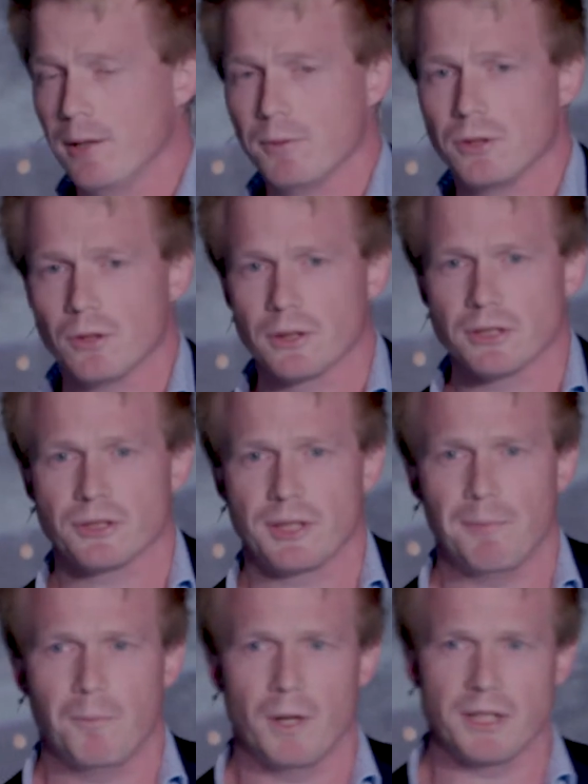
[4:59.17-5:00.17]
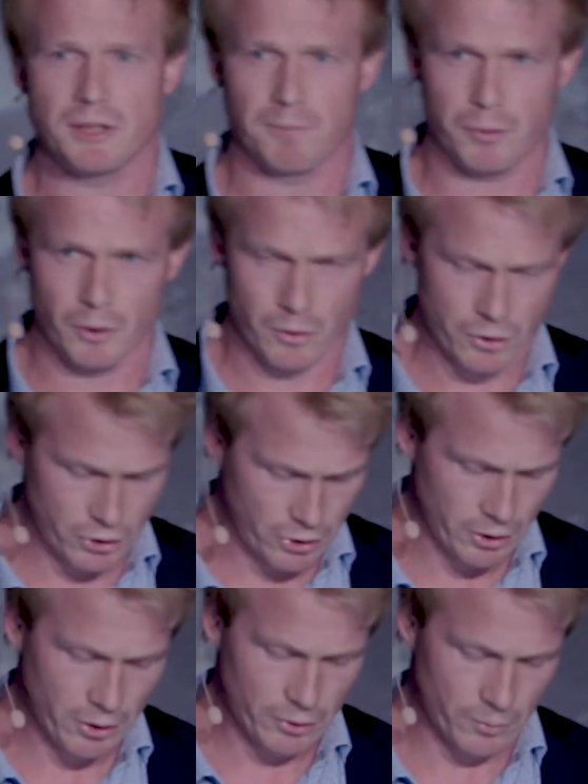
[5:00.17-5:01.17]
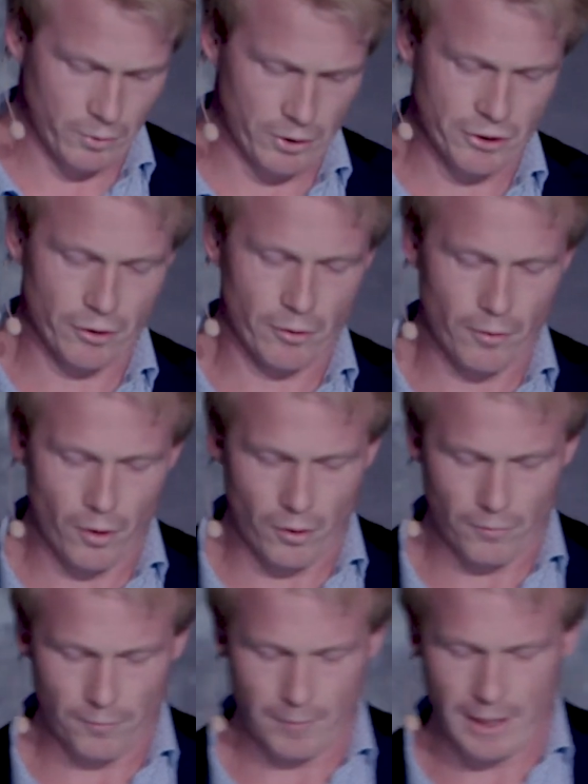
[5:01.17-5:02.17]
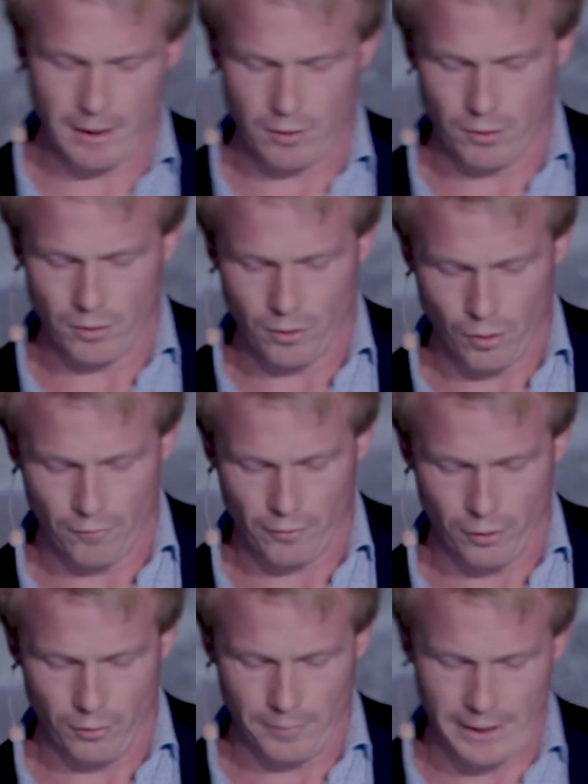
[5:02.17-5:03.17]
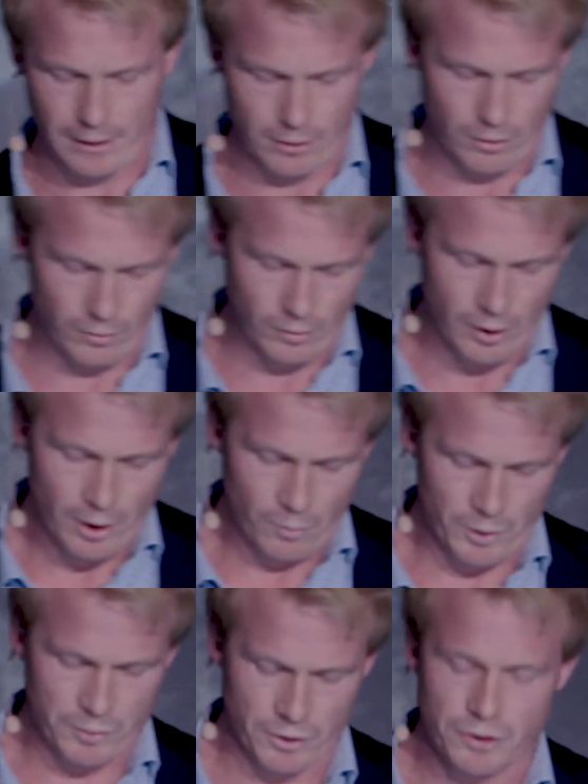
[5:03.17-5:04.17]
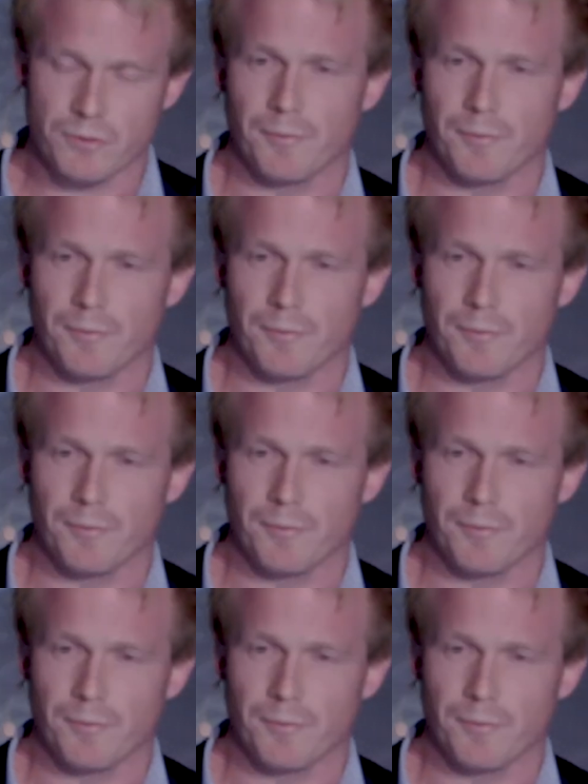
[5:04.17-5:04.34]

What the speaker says: we took a stepwise approach towards our overall main goal, which was to